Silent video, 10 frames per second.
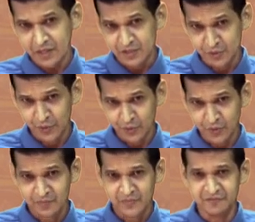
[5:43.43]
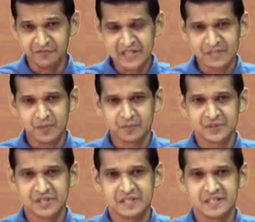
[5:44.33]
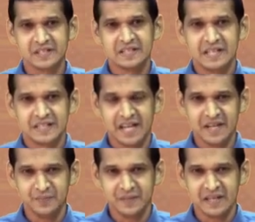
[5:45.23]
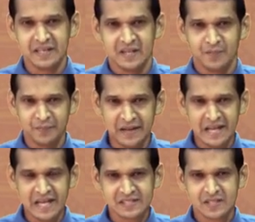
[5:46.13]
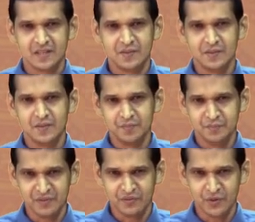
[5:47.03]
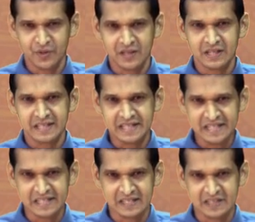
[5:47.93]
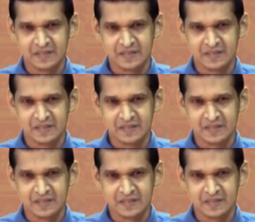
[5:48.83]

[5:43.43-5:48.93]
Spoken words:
So which preposition can be placed before a year?